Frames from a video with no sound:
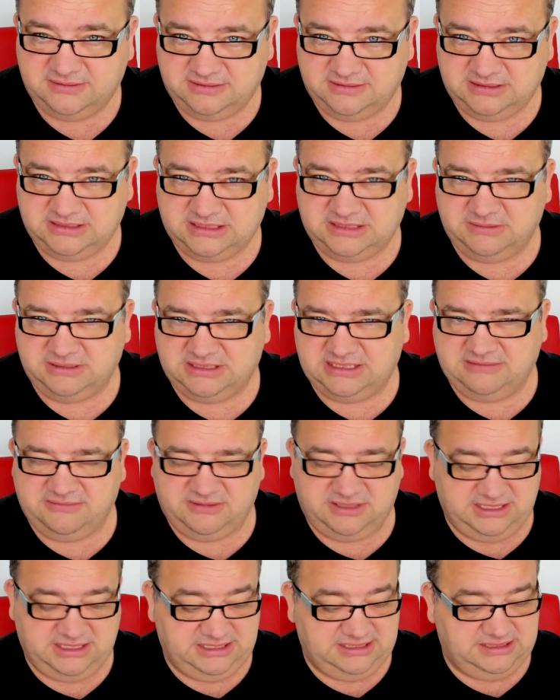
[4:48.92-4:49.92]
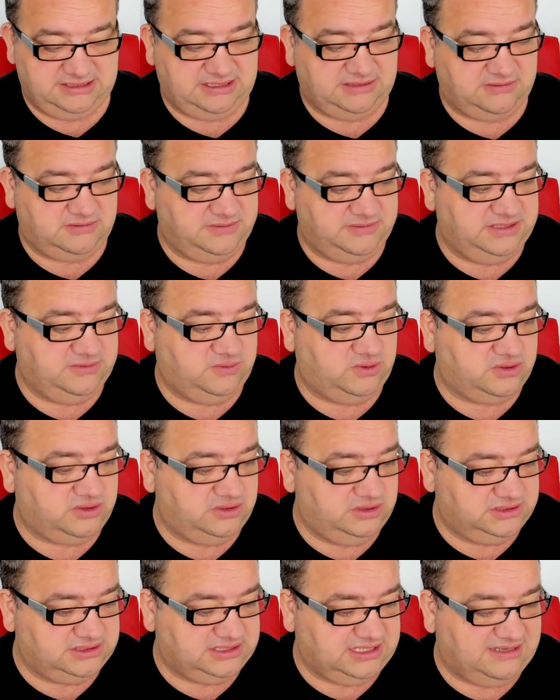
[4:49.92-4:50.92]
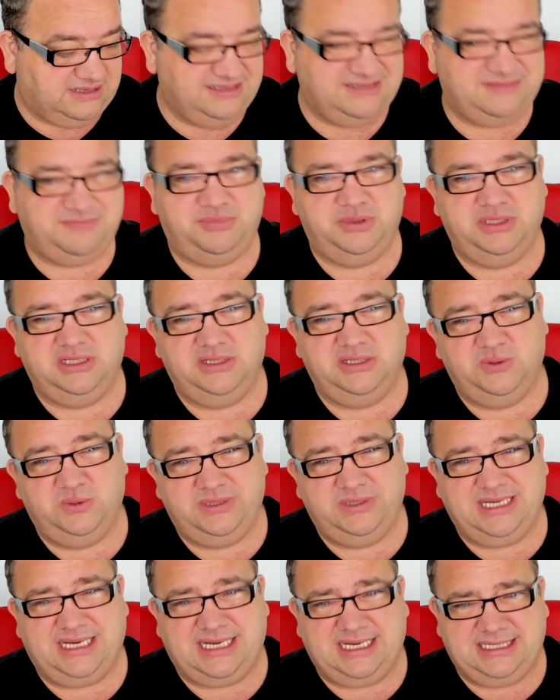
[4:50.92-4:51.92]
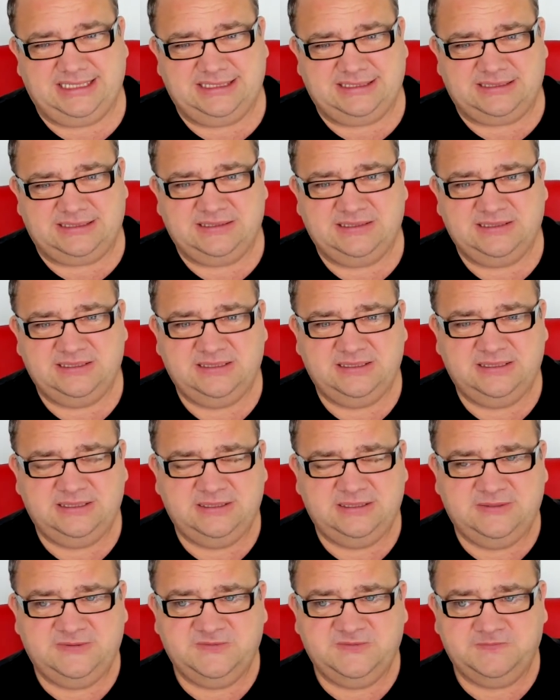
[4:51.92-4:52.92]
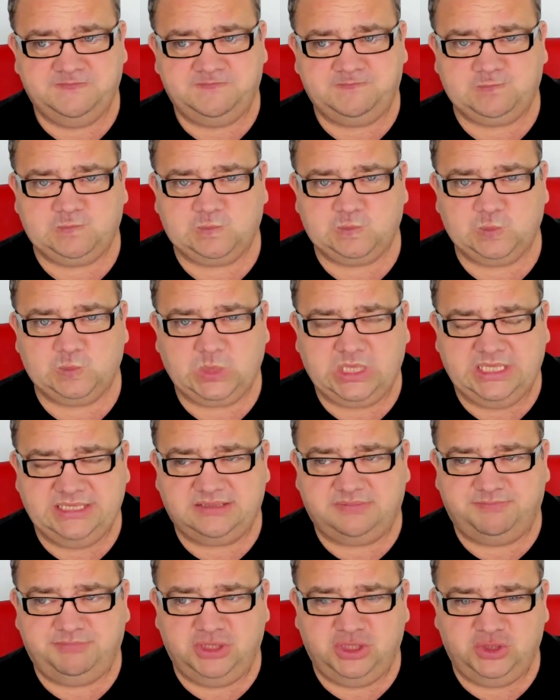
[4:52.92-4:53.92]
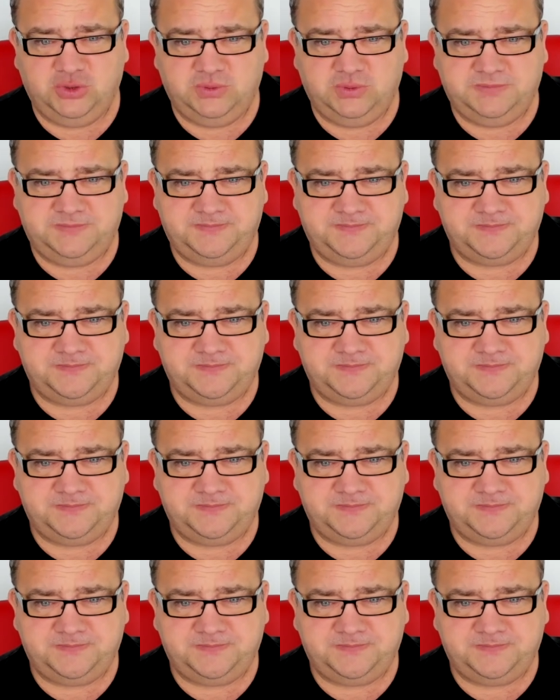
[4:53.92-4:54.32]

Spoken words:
Should we see what it is? Hang on a minute, what colour is that? It's blue, guys. It's blue.